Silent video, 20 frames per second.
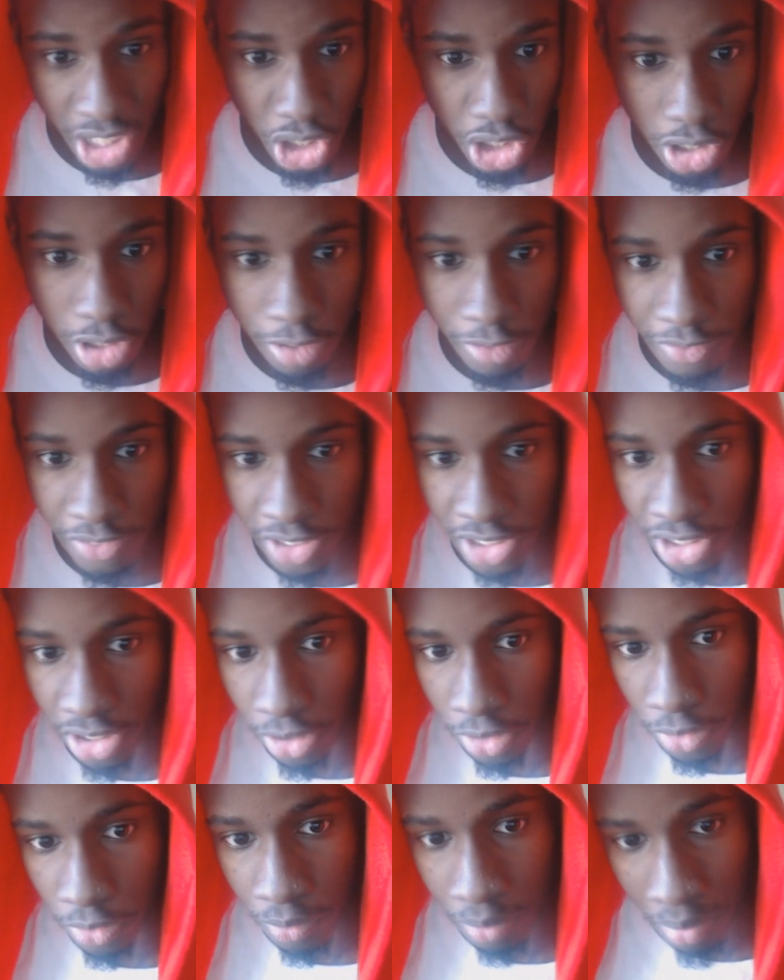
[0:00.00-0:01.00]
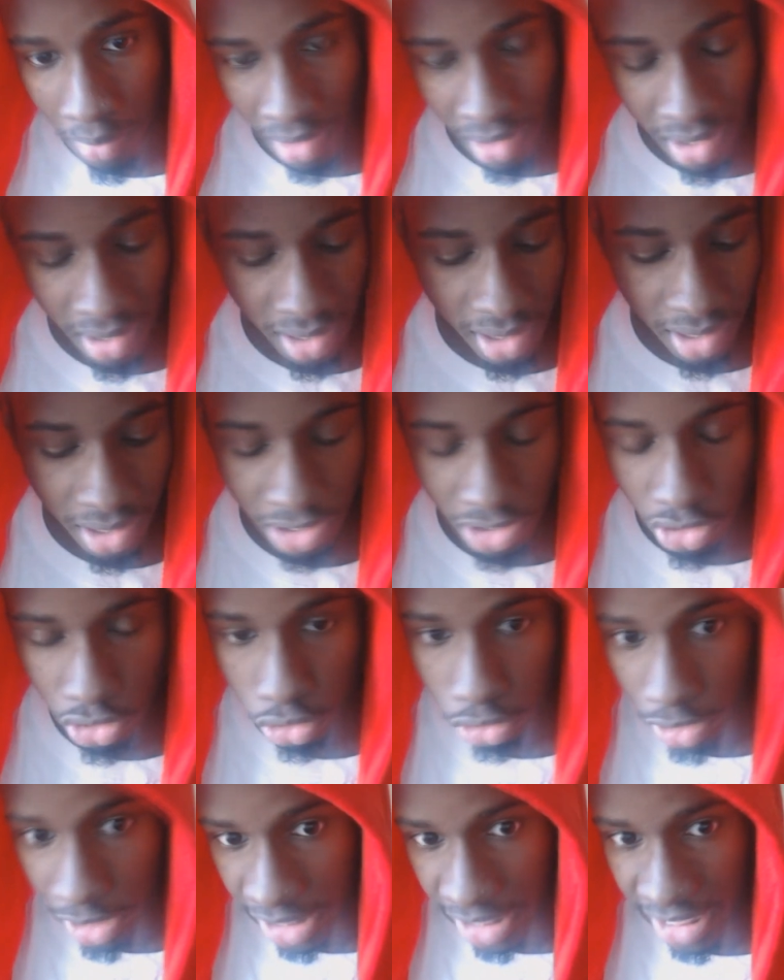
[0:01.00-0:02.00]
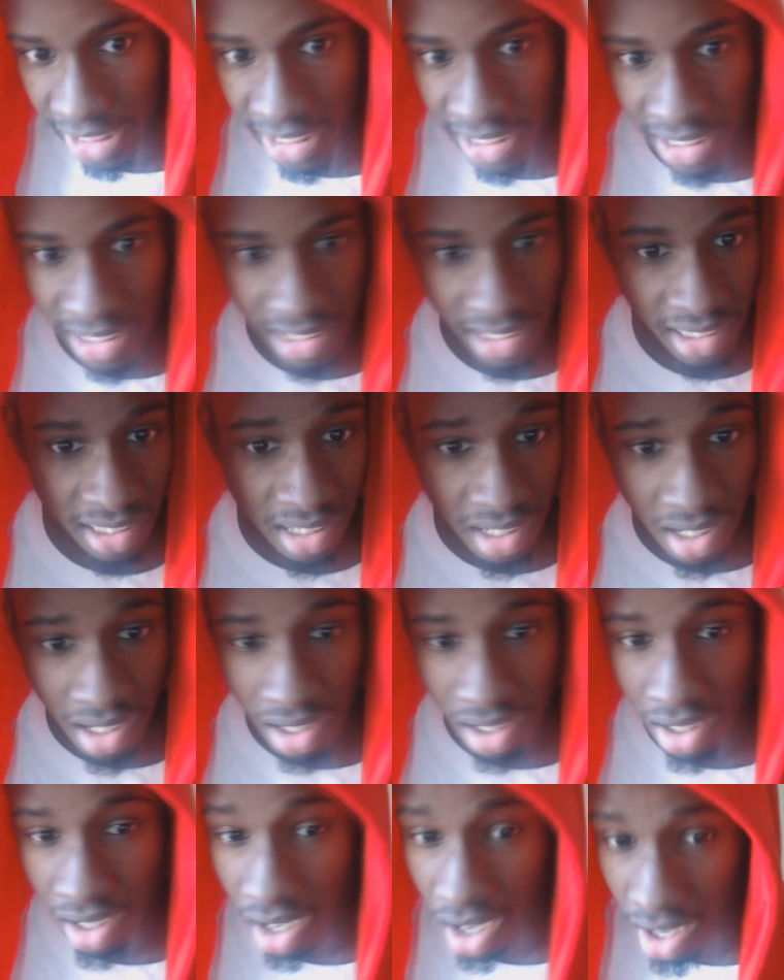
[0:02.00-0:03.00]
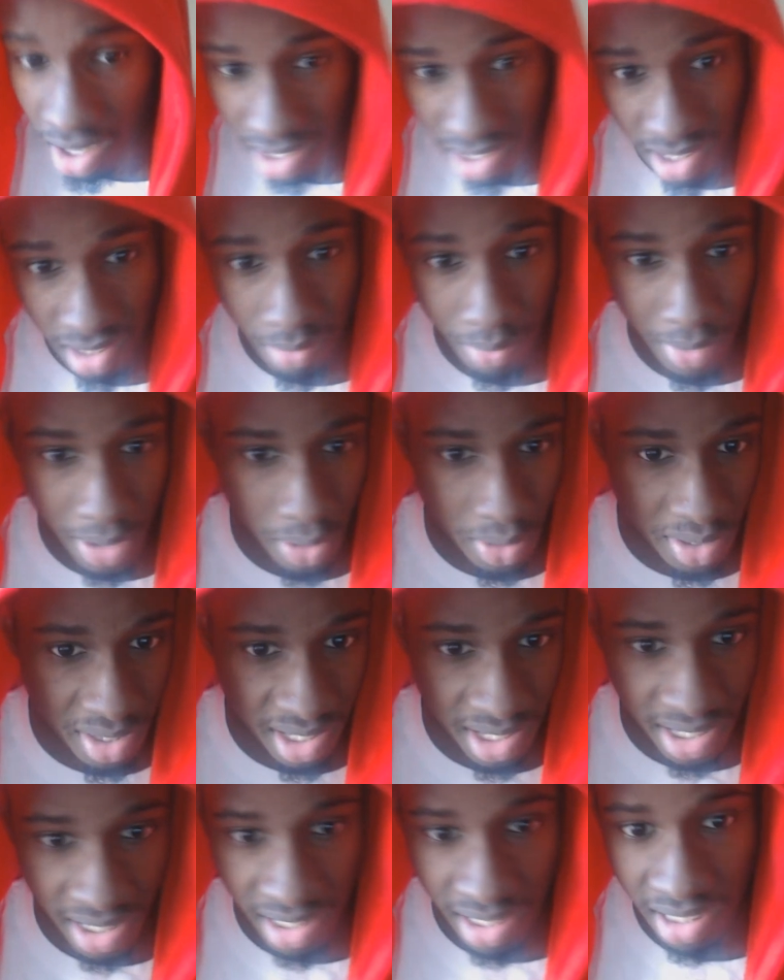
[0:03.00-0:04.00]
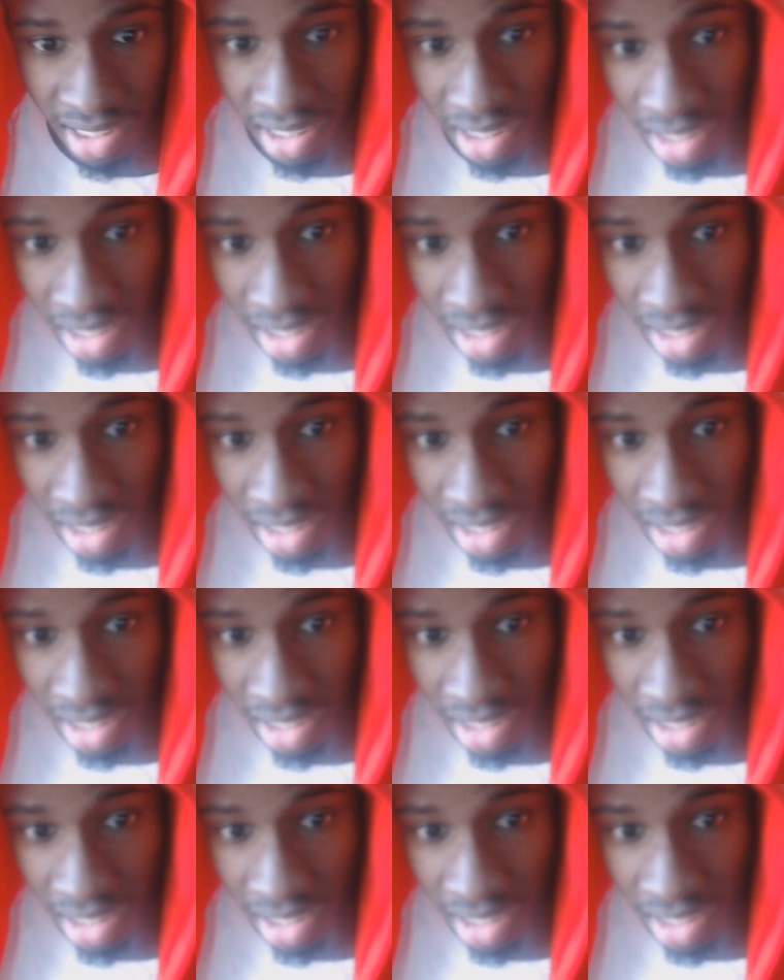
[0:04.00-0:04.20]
a show for you. Gritty, awesome music,